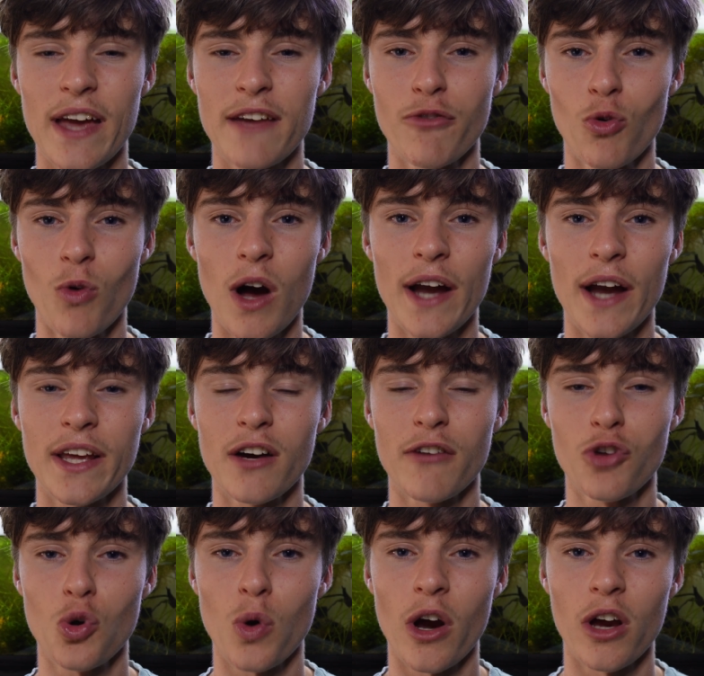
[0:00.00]
a variety
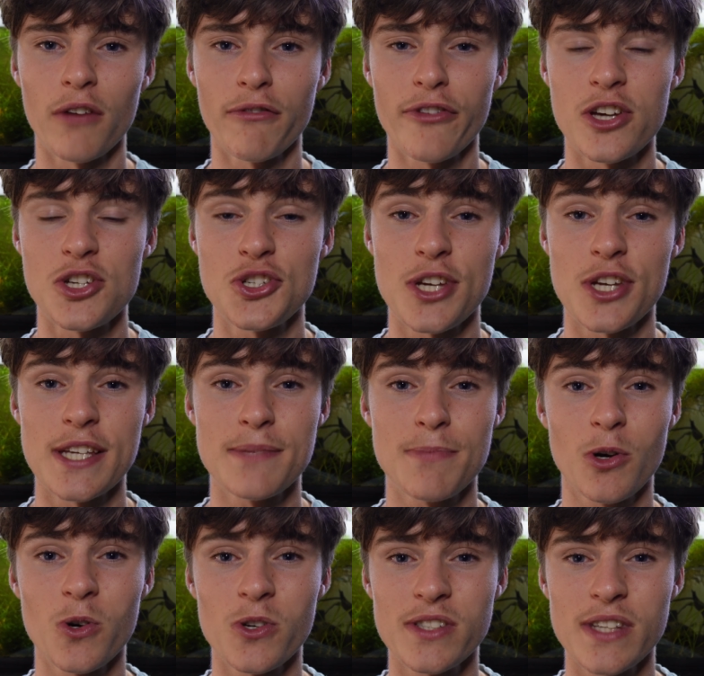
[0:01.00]
of aquarium fish is
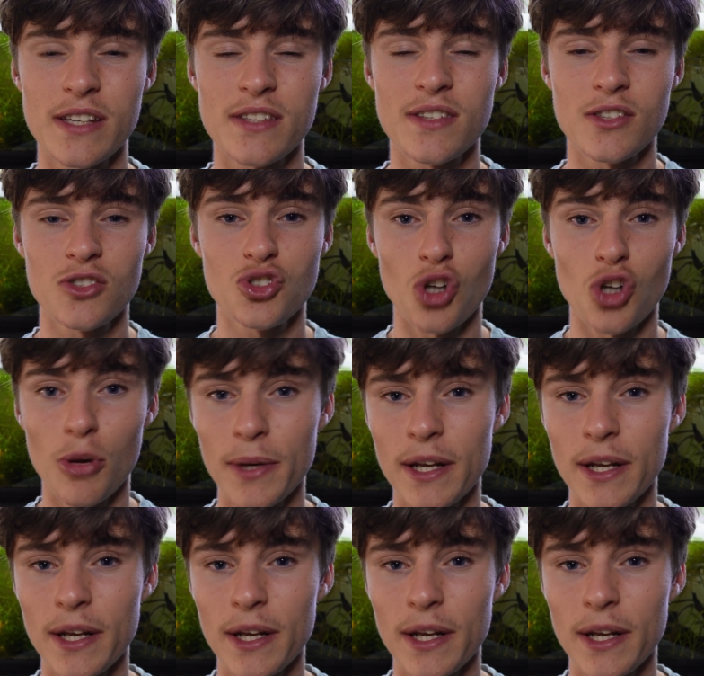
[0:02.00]
because there's so